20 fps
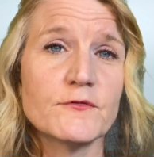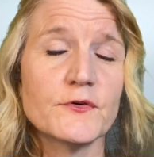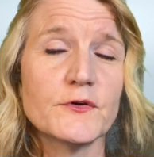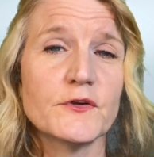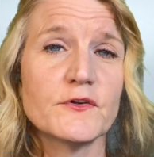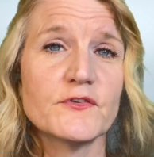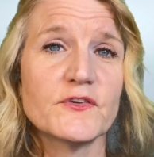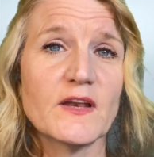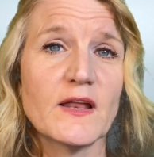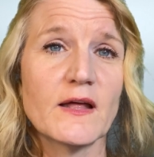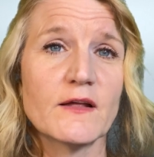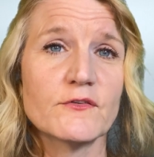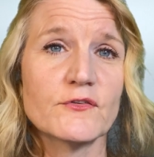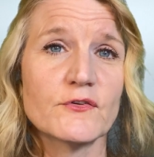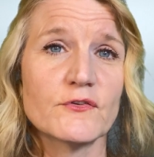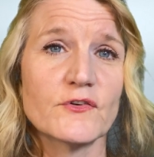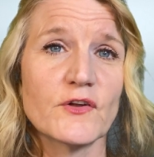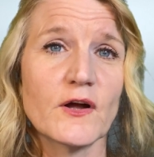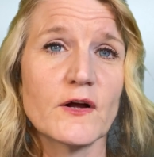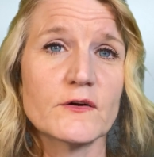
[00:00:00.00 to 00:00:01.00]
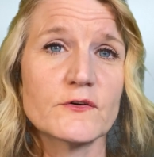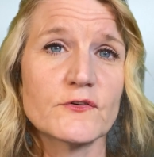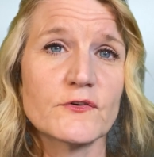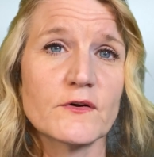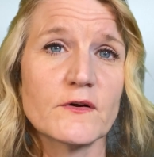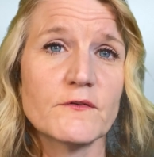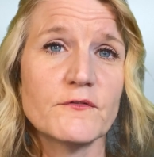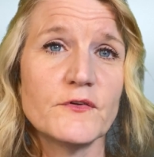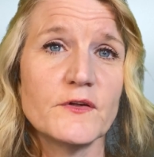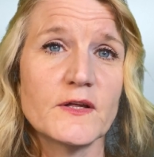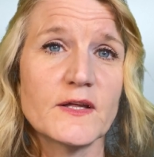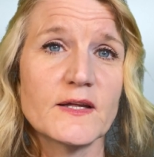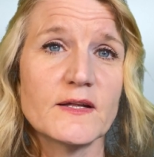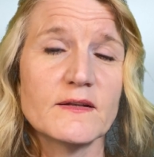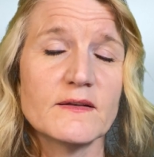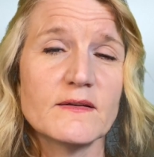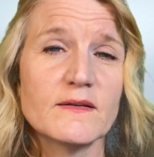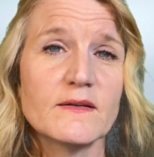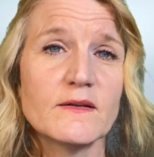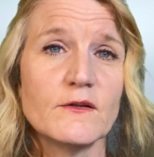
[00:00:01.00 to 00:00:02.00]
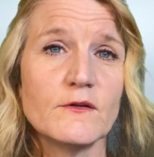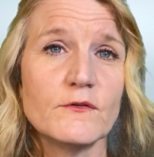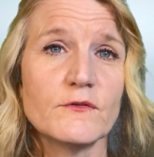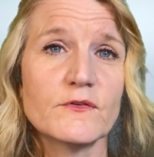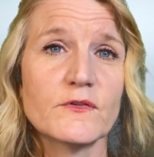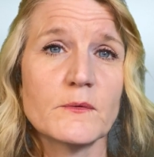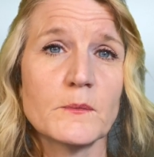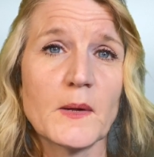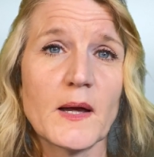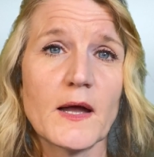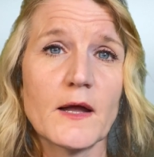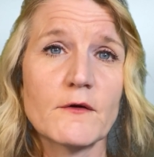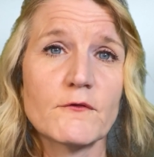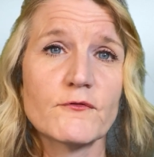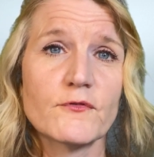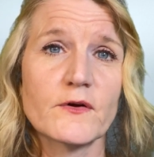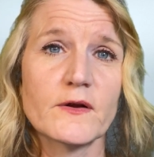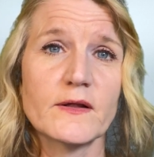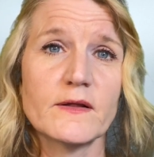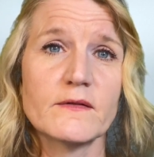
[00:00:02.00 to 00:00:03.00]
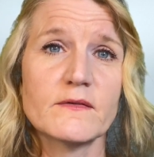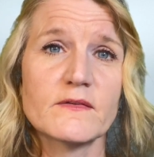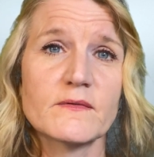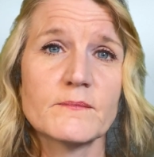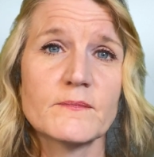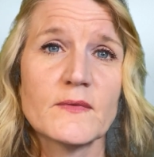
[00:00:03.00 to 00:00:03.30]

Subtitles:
You should ask your doctor if you can use the Biofreeze.